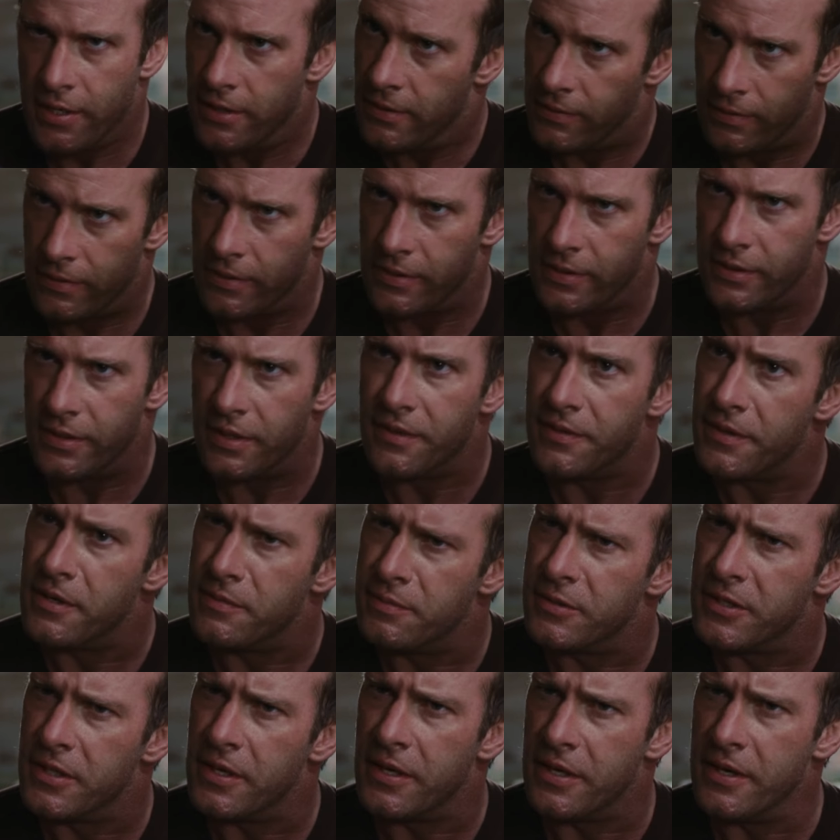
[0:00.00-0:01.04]
We're in the deep
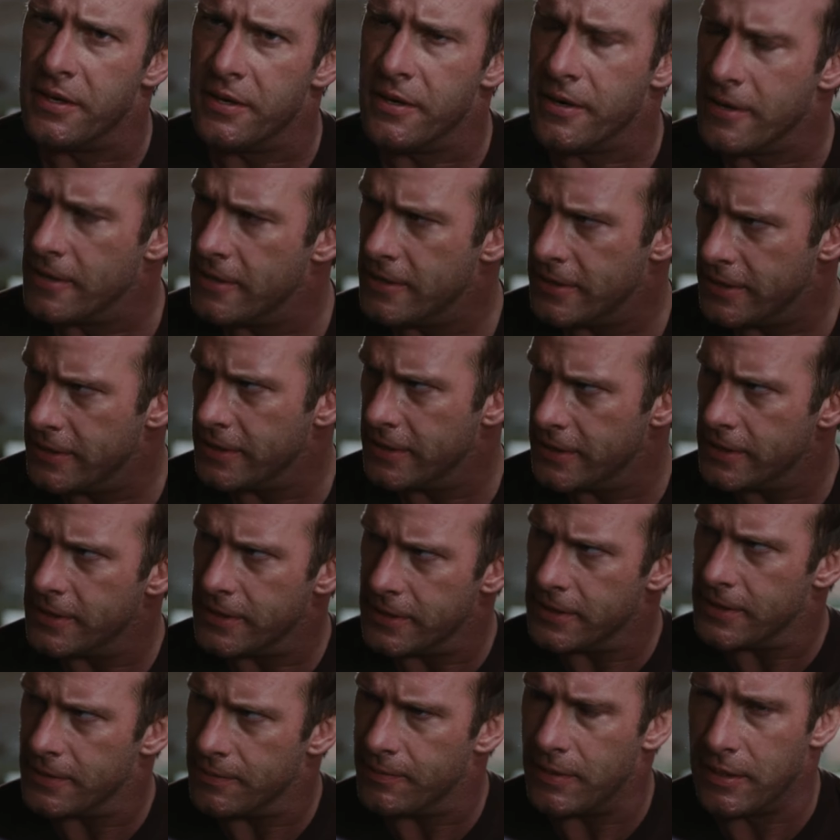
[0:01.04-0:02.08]
shit here.
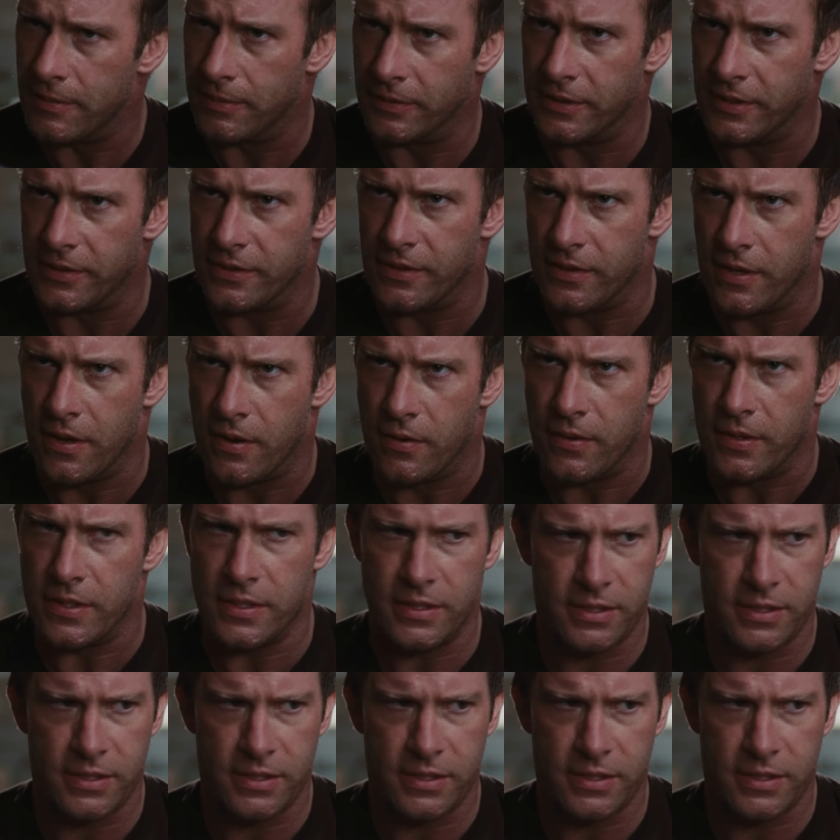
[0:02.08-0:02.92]
People need to know.